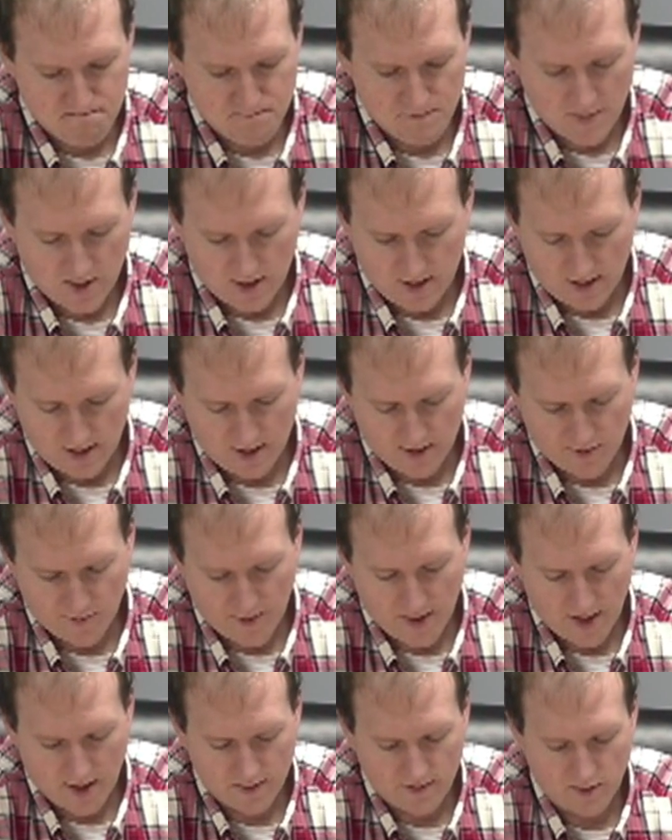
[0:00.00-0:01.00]

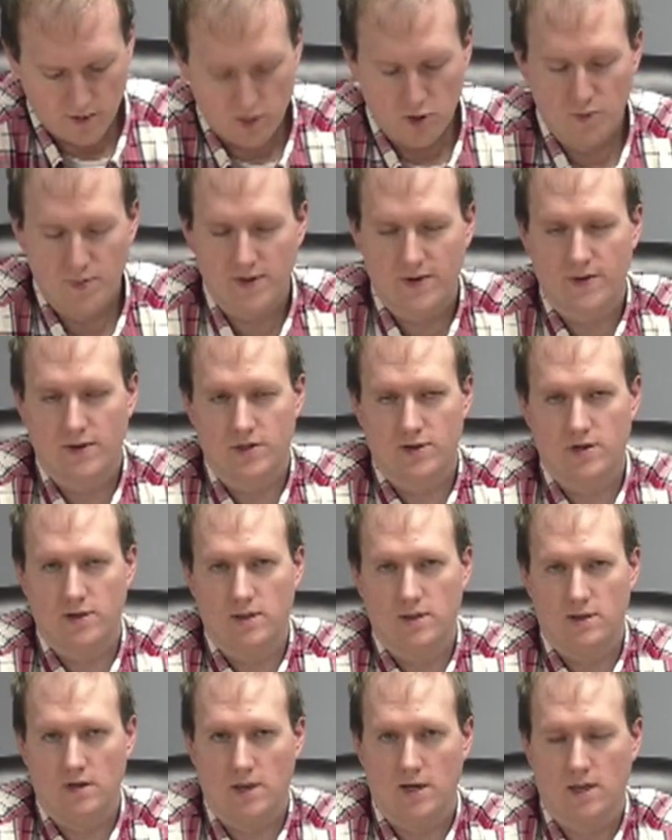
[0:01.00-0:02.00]
It's a new
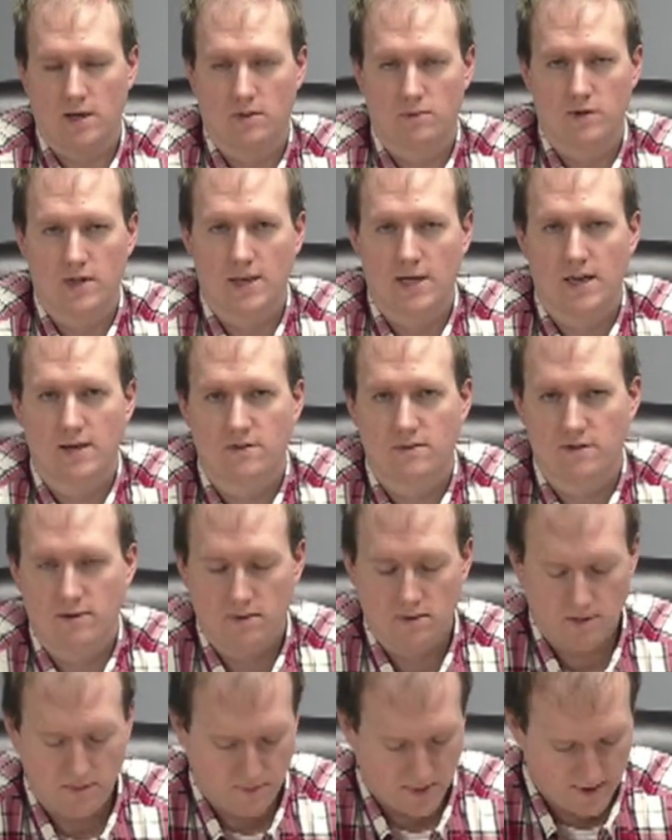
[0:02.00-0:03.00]
position,
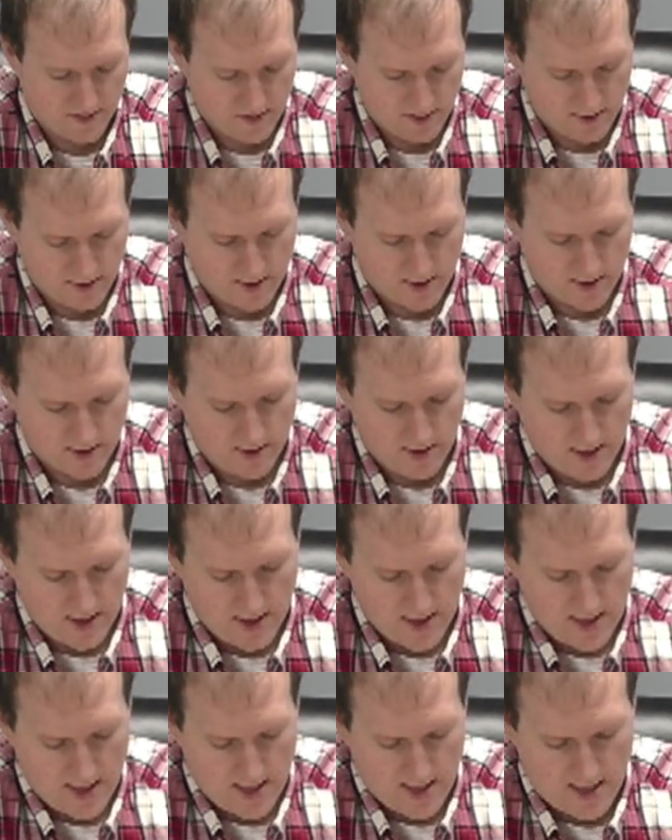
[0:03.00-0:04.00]
reconstituted position
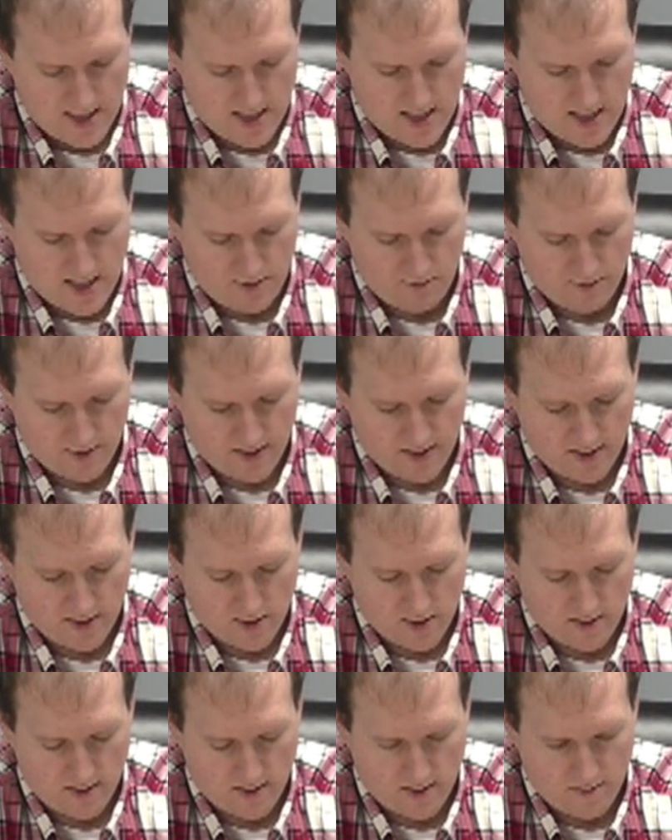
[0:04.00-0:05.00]
within
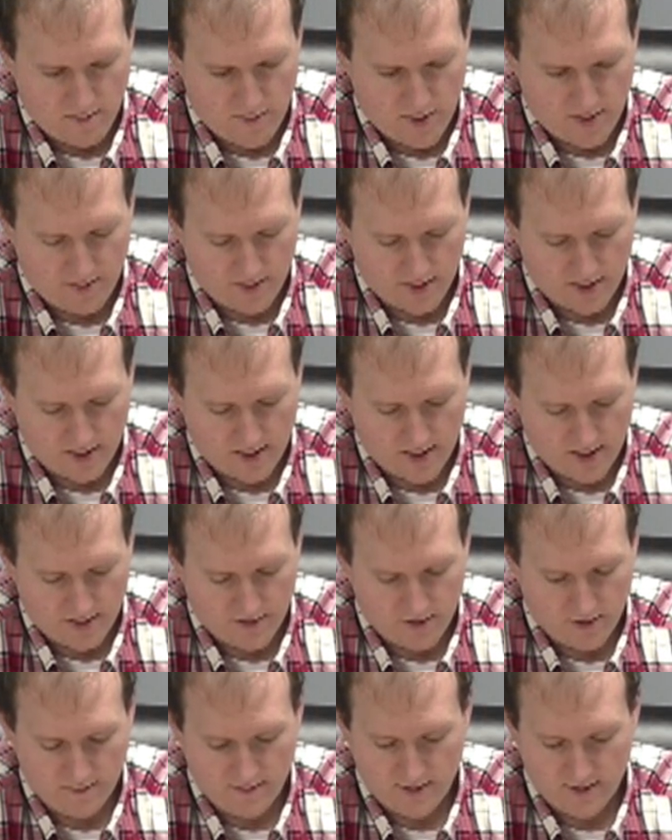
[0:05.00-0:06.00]
our public
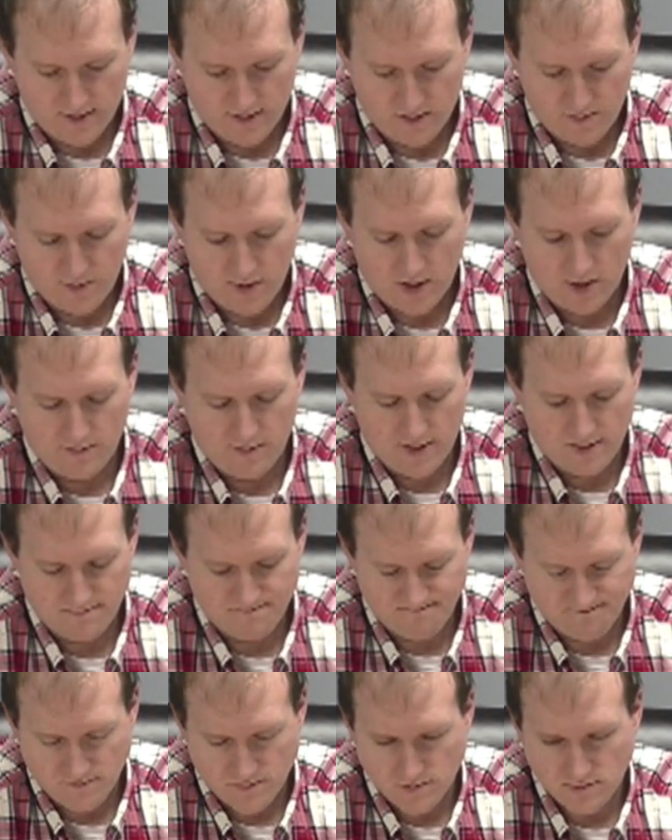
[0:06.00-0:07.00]
services department.
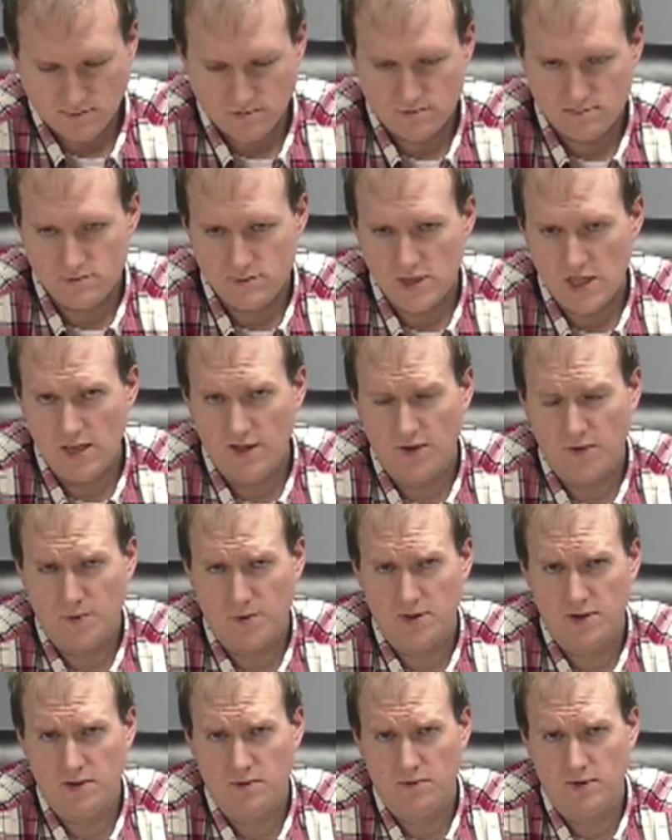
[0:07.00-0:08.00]
This
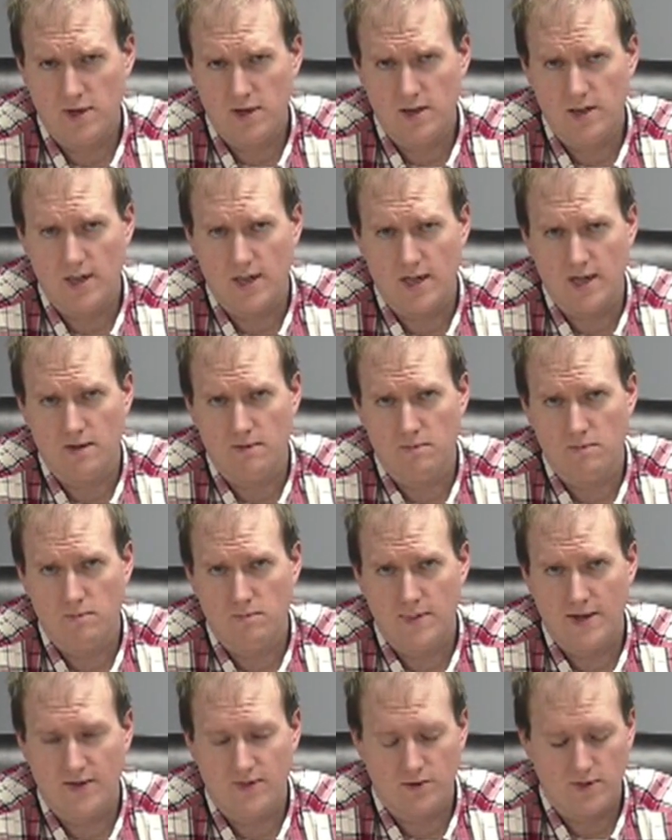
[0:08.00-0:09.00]
person would
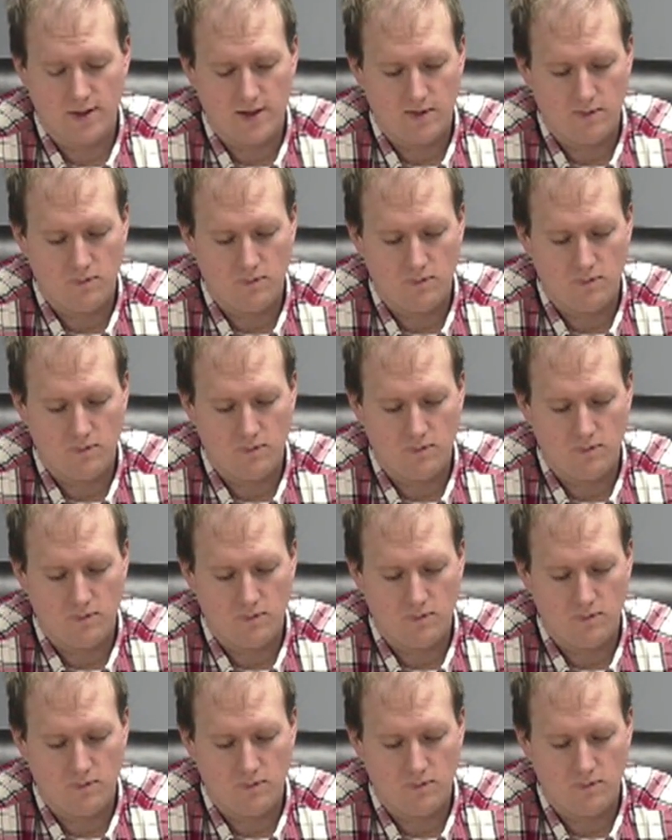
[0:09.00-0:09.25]
basically